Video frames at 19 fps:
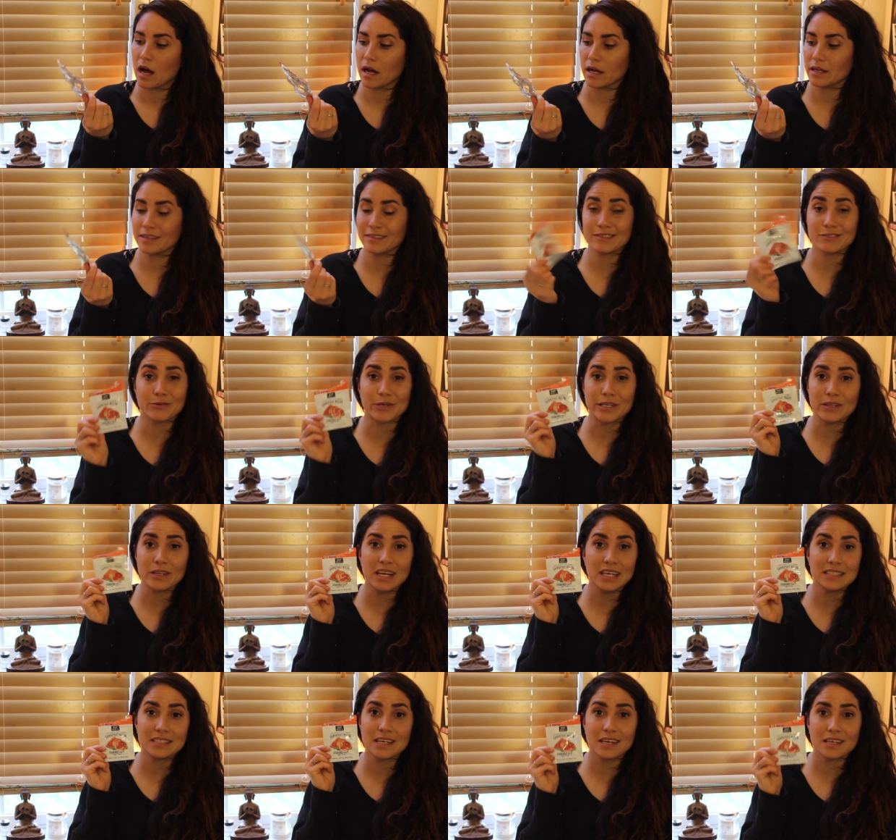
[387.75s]
I didn't
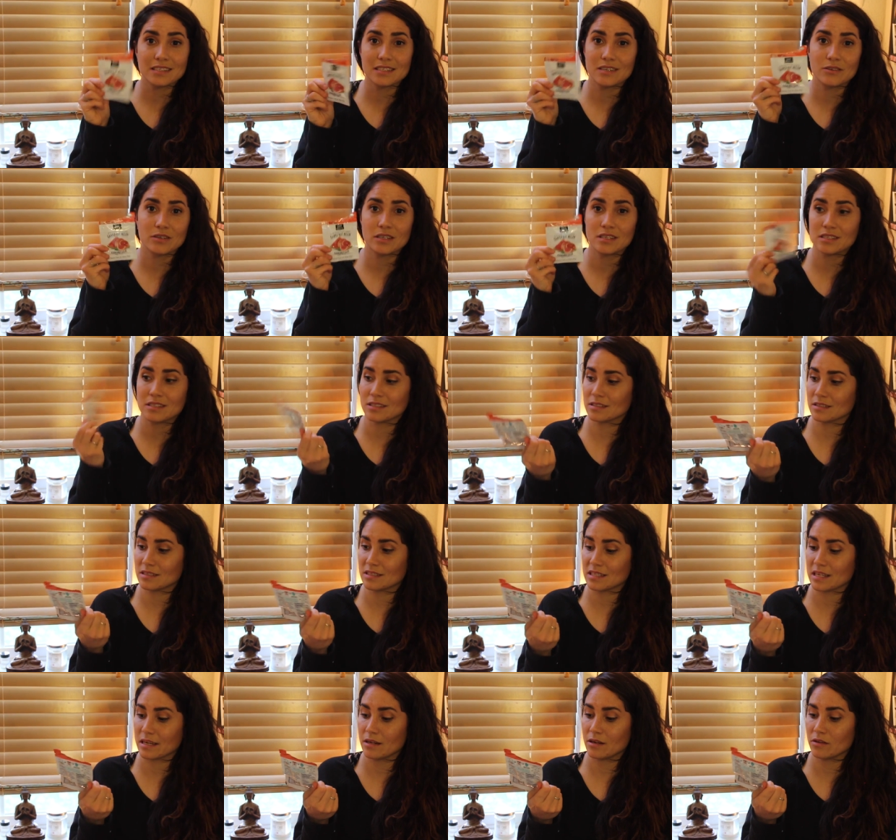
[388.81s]
realize that because it doesn't
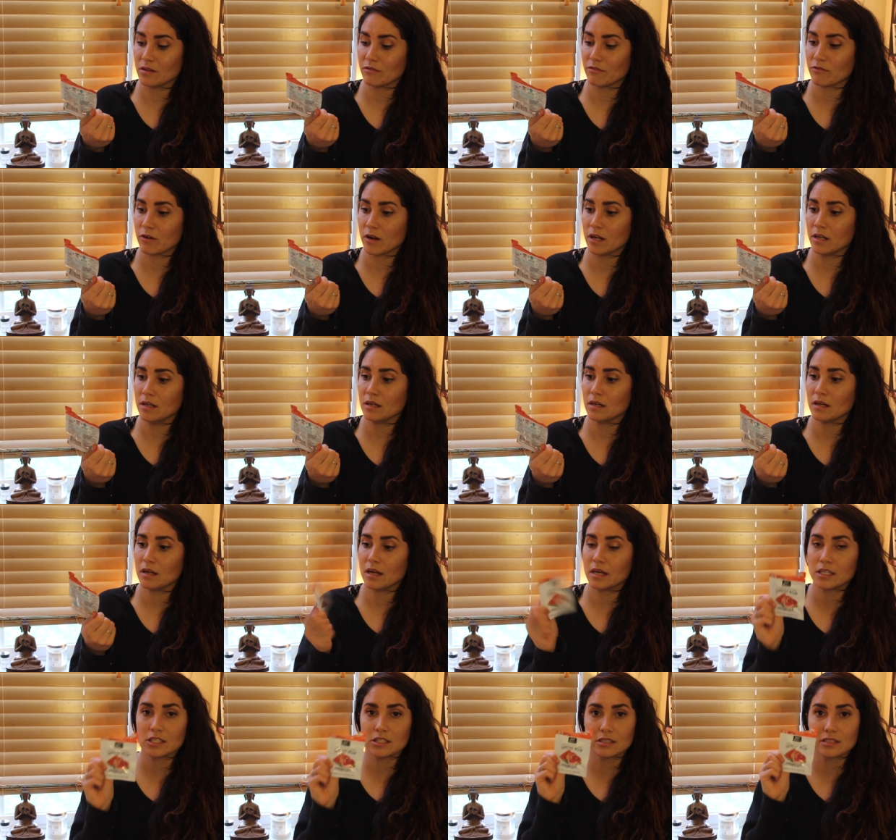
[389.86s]
say it on the front.
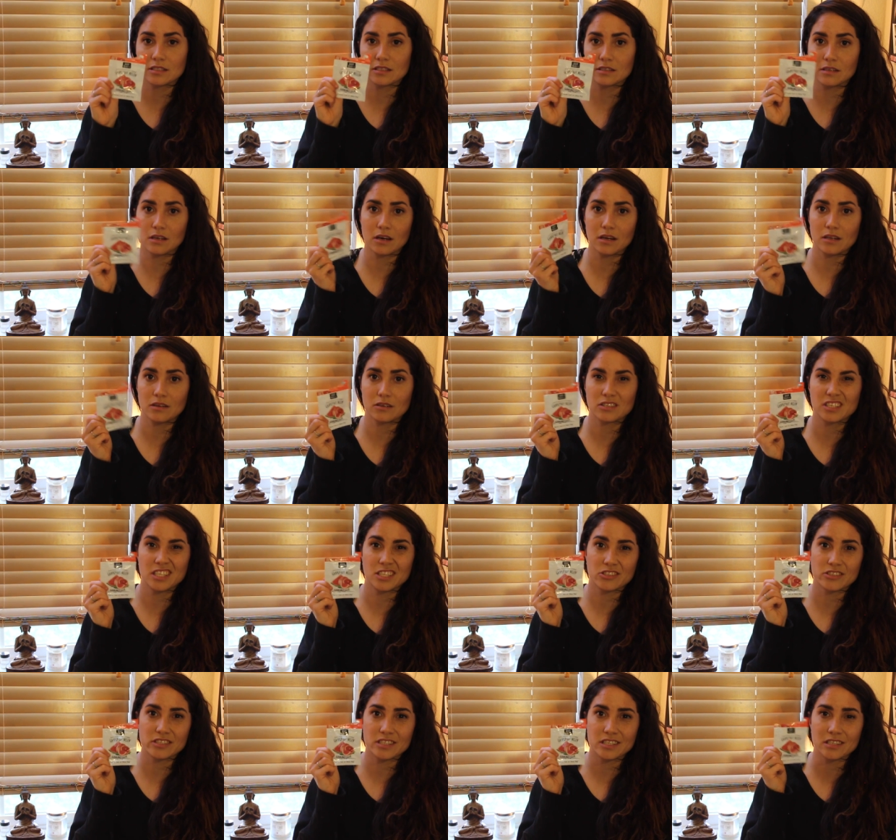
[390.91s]
I just thought it looked
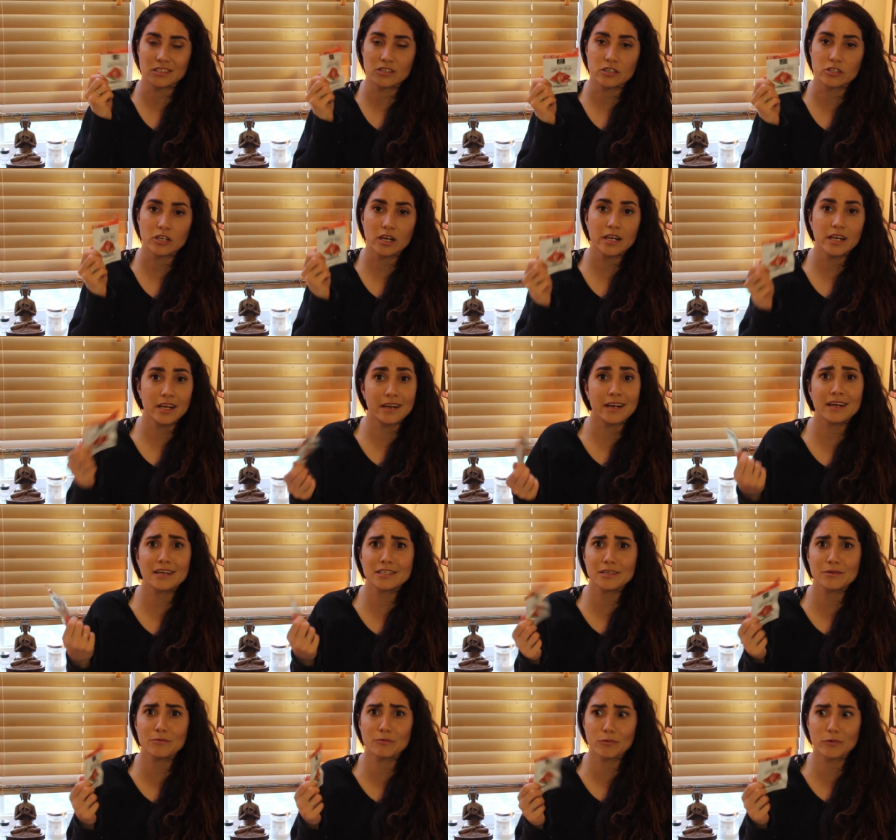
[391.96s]
interesting, so I tried it, and I
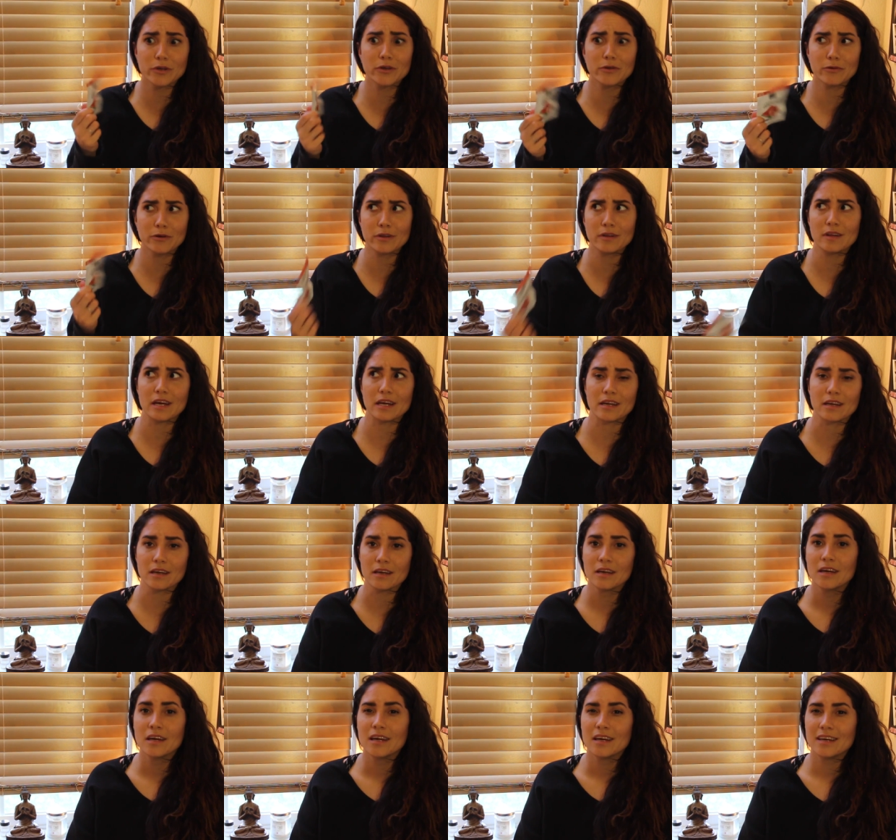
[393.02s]
actually really, really like
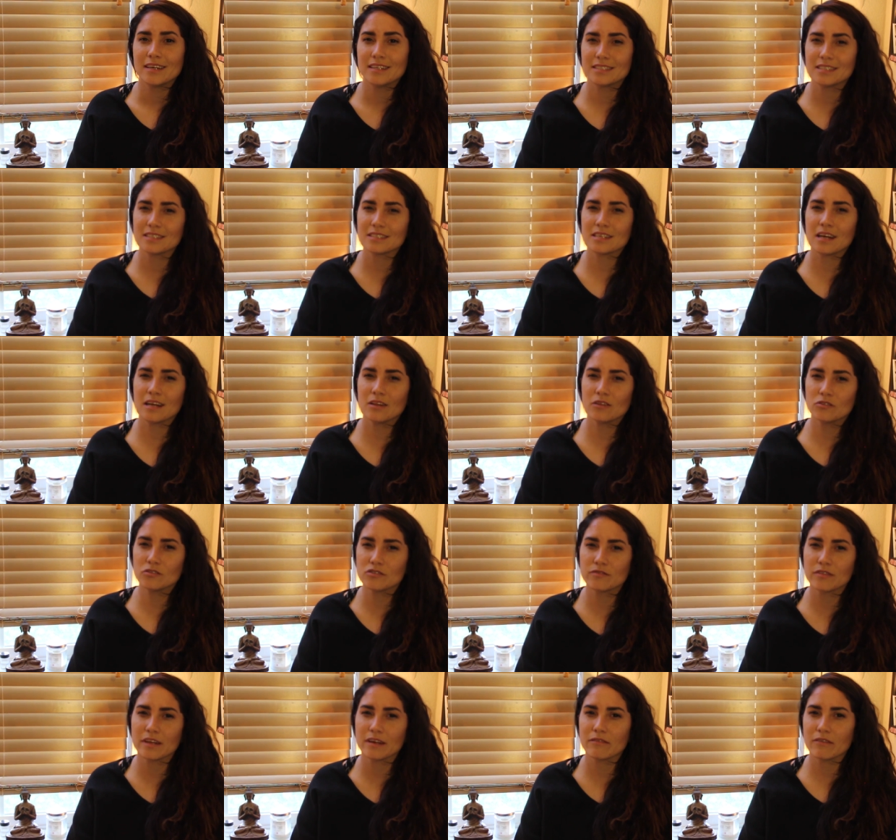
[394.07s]
it. It does kind of
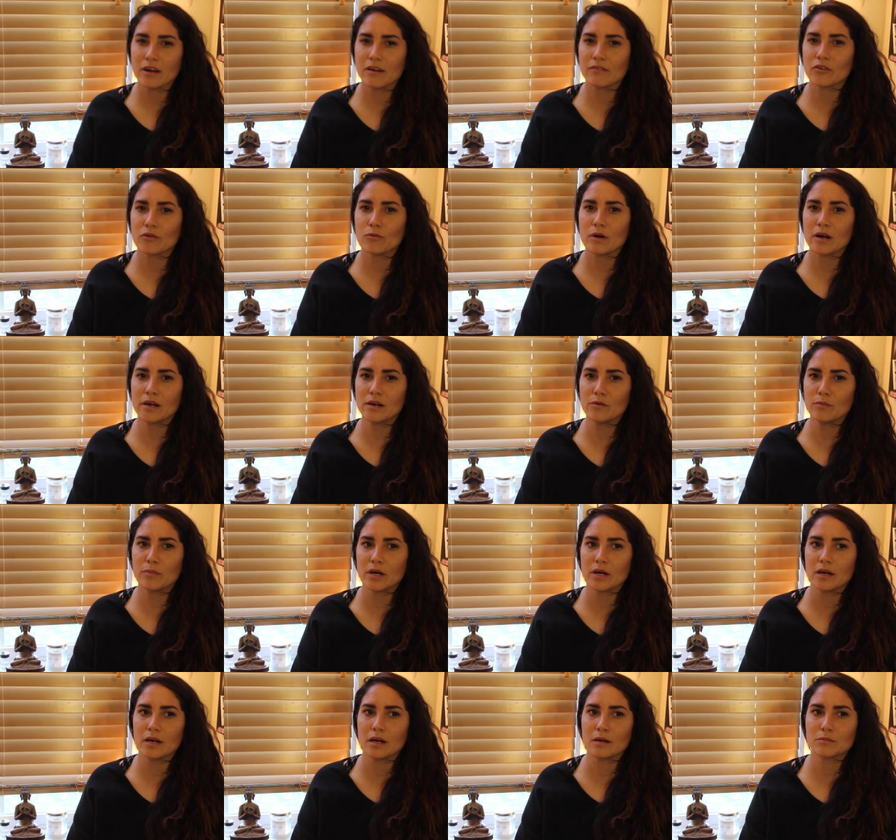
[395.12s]
lose flavor after a while,
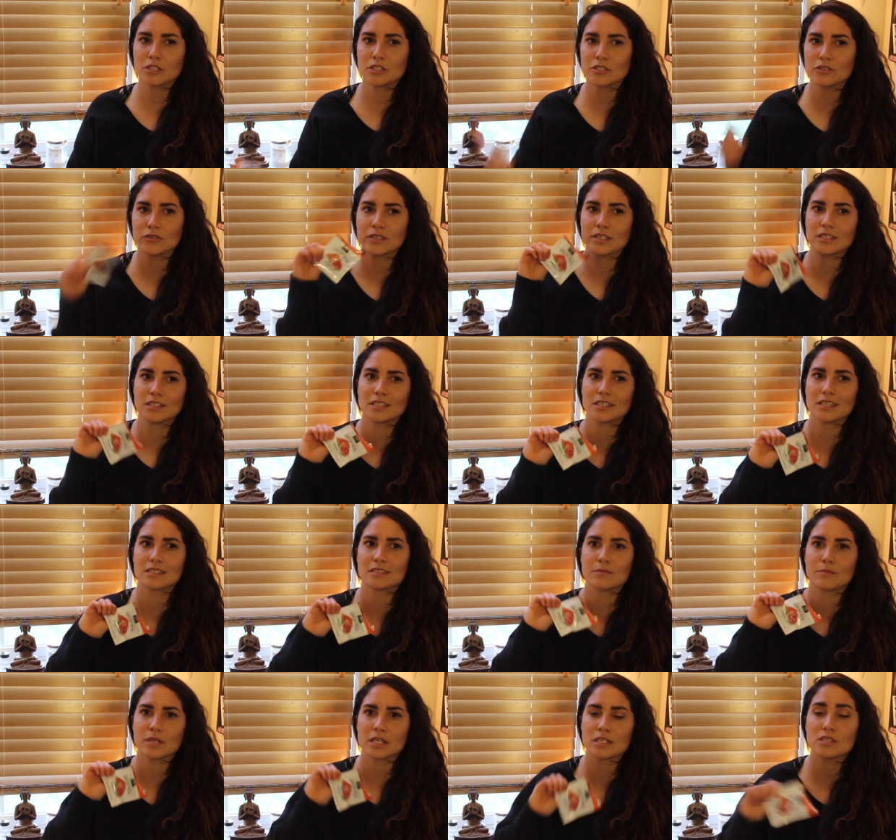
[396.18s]
but I'm just doing it to get
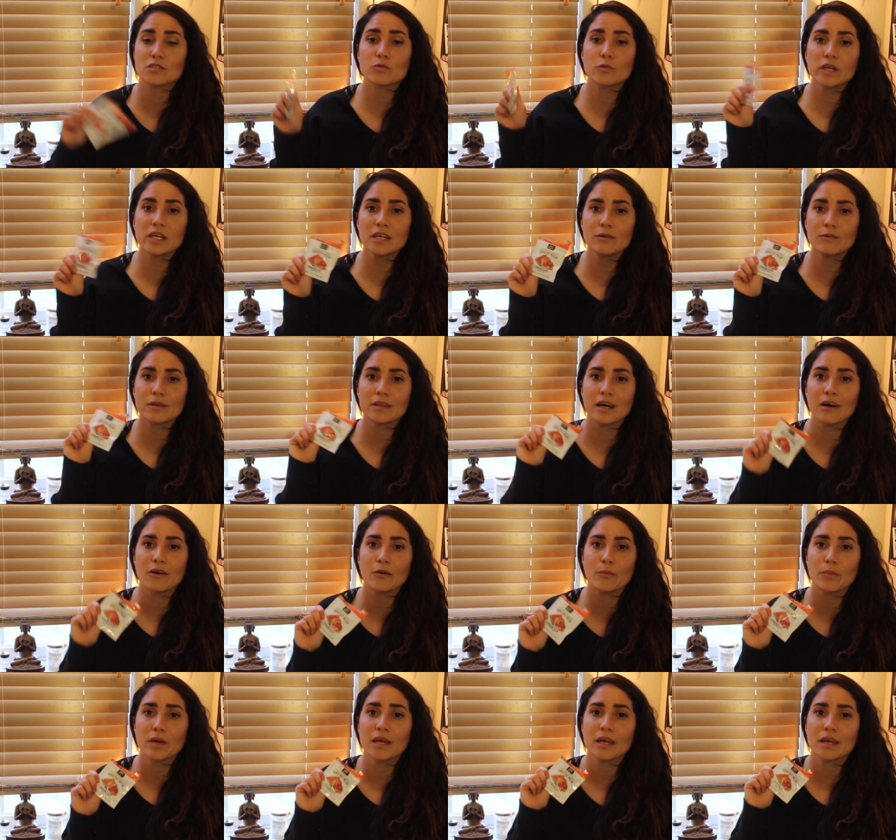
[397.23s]
something sweet
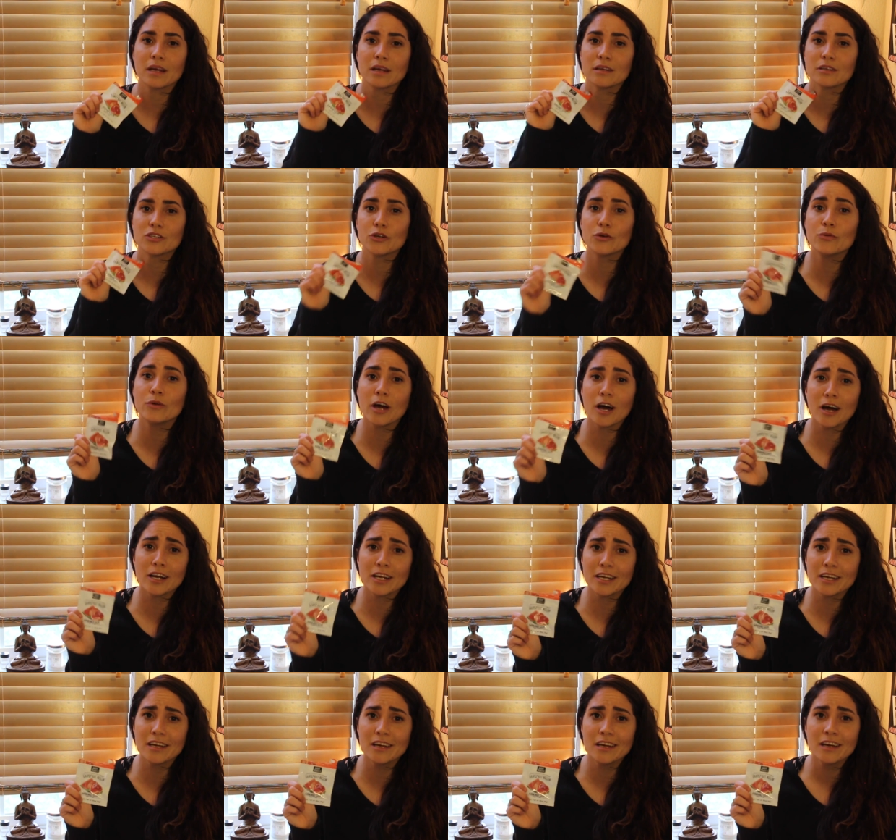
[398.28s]
without being too
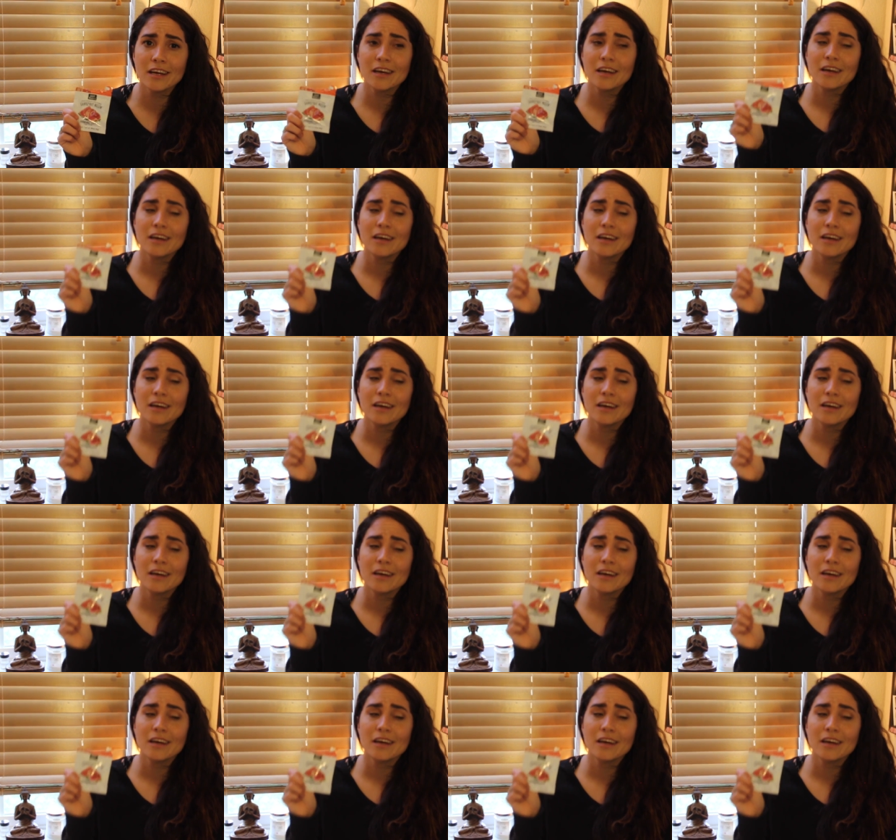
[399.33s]
naughty,